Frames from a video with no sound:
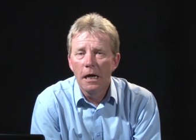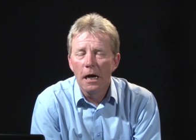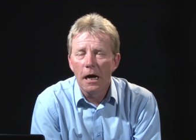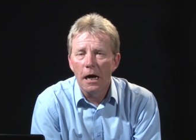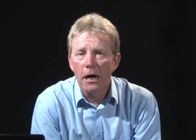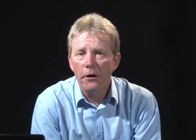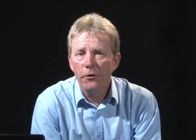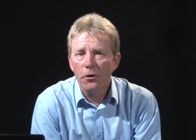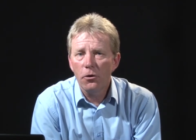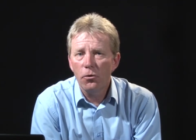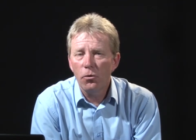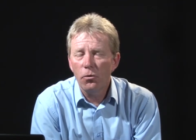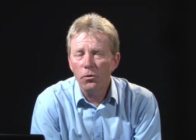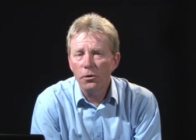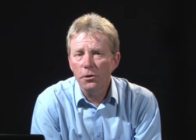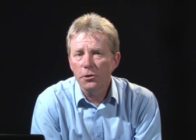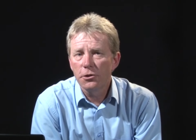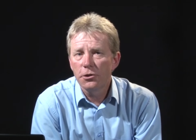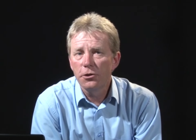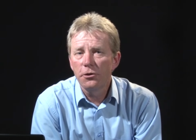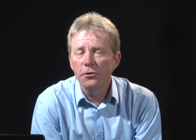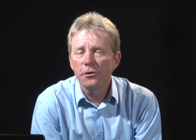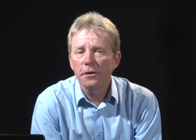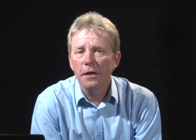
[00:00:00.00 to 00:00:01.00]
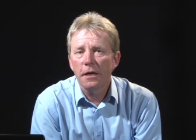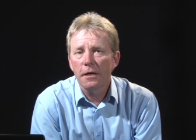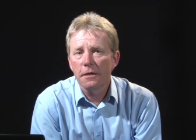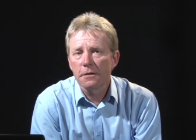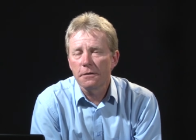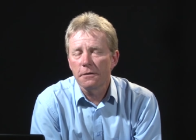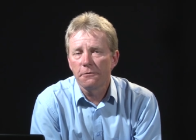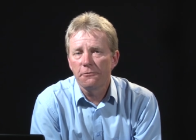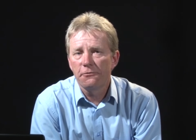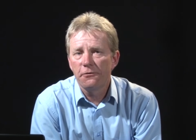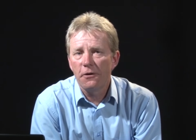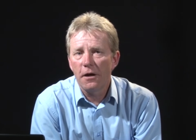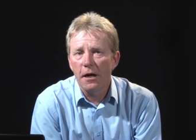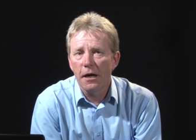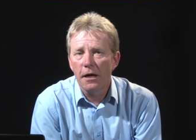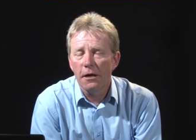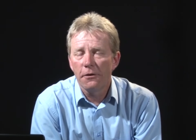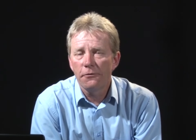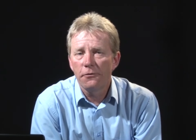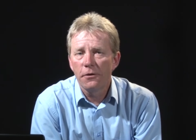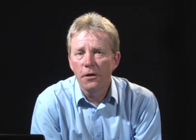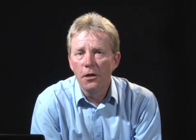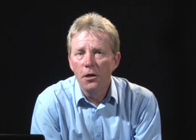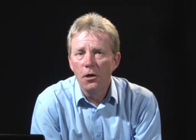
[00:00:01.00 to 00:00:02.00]
I recall in
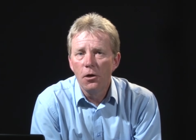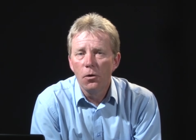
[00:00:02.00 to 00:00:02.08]
2005,